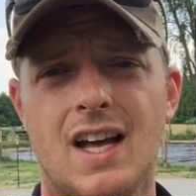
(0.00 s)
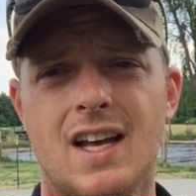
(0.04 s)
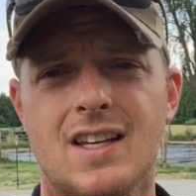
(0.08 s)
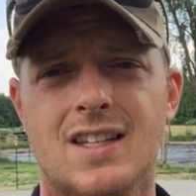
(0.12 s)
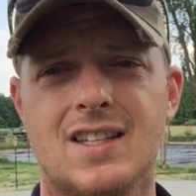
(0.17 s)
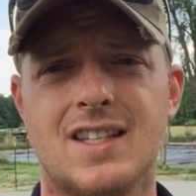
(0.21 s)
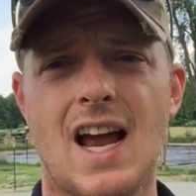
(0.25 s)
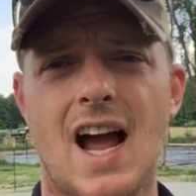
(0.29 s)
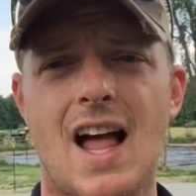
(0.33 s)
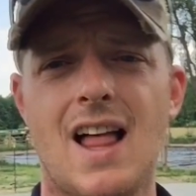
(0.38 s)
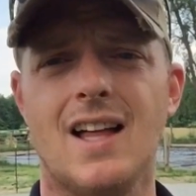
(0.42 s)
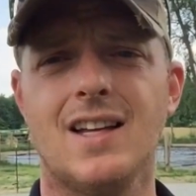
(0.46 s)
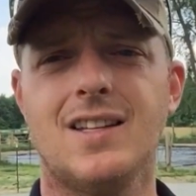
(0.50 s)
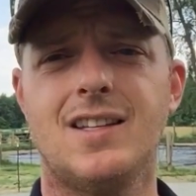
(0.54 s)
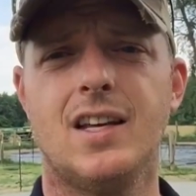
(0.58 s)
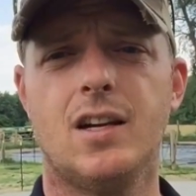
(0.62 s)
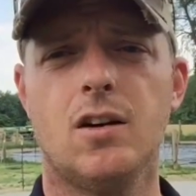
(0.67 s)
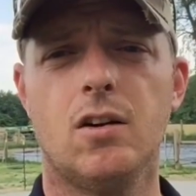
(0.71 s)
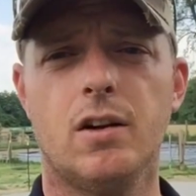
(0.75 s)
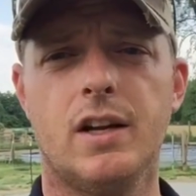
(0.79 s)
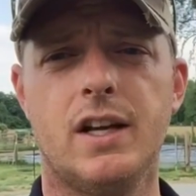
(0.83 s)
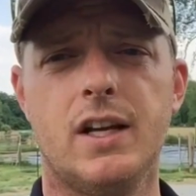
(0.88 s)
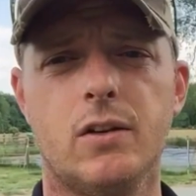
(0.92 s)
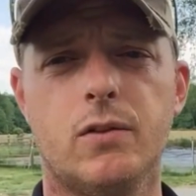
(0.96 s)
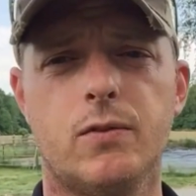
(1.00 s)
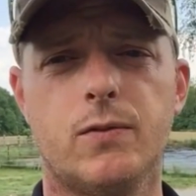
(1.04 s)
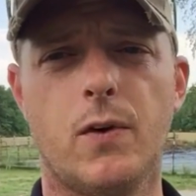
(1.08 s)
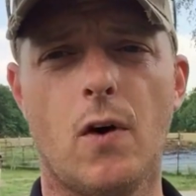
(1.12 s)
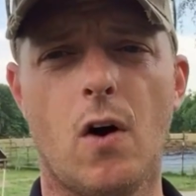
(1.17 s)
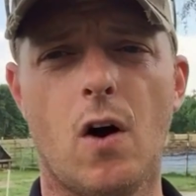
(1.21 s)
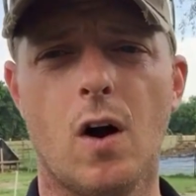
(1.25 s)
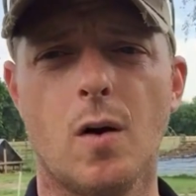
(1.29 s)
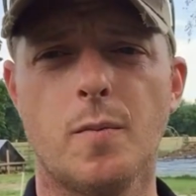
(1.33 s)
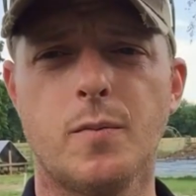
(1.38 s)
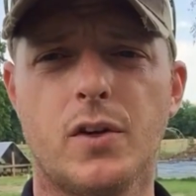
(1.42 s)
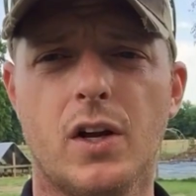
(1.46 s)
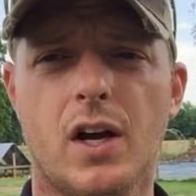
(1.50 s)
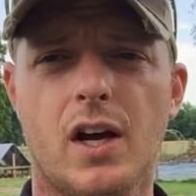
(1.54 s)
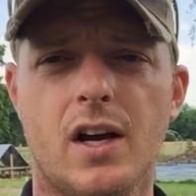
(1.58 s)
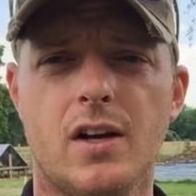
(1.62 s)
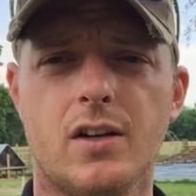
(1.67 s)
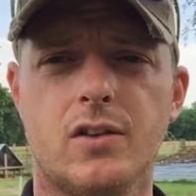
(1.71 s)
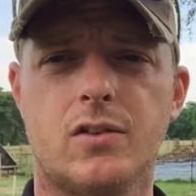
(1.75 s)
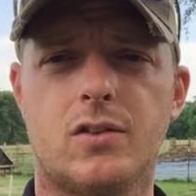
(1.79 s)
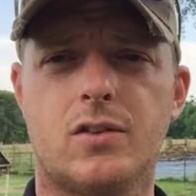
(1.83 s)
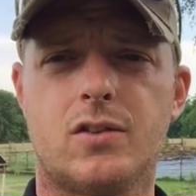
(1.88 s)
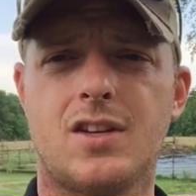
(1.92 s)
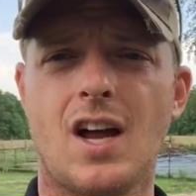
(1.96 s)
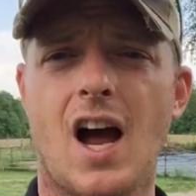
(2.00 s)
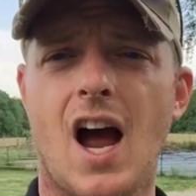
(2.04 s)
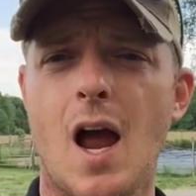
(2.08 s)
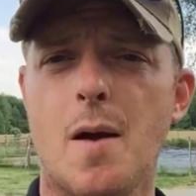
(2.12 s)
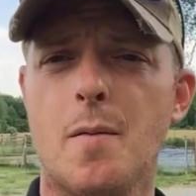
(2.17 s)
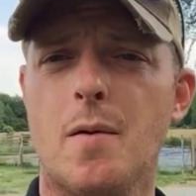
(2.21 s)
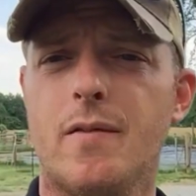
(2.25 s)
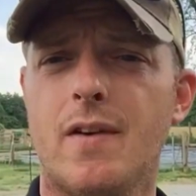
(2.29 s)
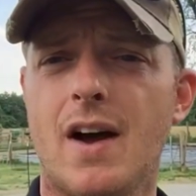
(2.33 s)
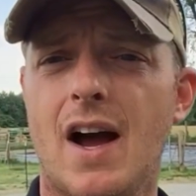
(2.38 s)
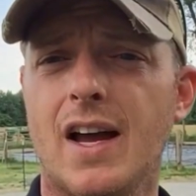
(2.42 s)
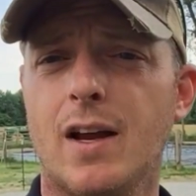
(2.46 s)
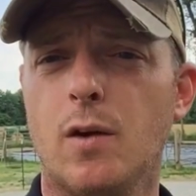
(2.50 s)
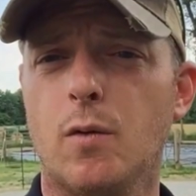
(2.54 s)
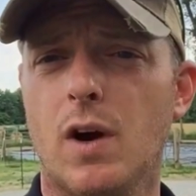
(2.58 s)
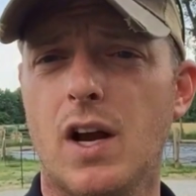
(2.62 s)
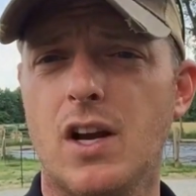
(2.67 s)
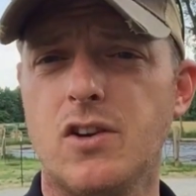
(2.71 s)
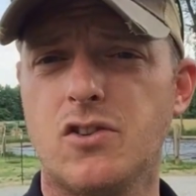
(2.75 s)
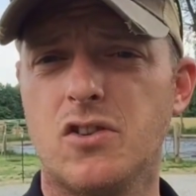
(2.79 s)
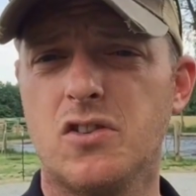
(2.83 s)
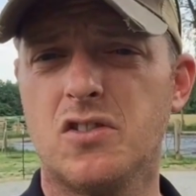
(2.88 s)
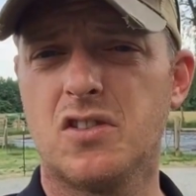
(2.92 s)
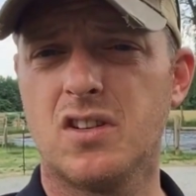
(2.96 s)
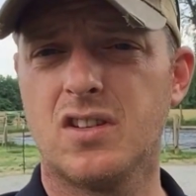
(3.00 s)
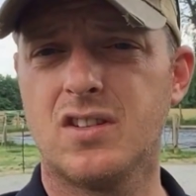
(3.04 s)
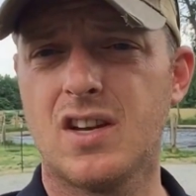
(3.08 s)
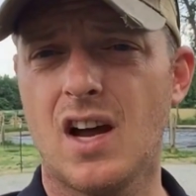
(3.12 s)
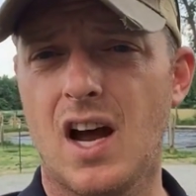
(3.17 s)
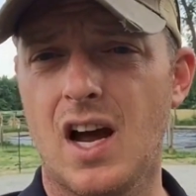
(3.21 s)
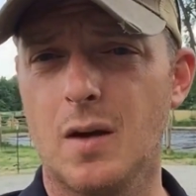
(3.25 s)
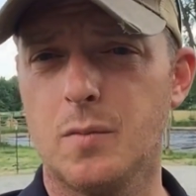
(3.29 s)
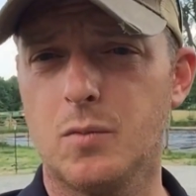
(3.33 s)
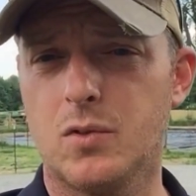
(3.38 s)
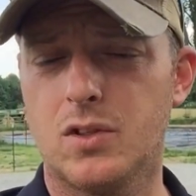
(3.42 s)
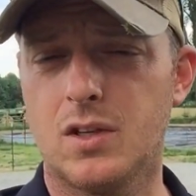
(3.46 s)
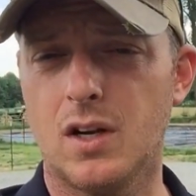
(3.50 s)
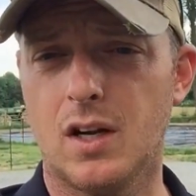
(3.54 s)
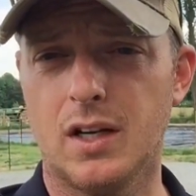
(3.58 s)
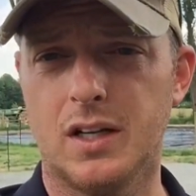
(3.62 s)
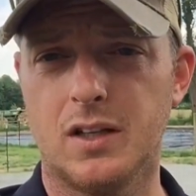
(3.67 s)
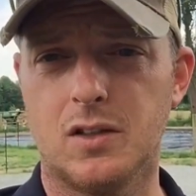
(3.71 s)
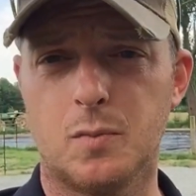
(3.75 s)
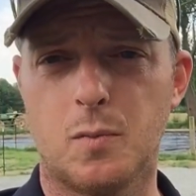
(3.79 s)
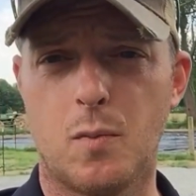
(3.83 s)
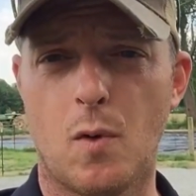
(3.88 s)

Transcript: Salatin on his farm does time evaluations and time studies,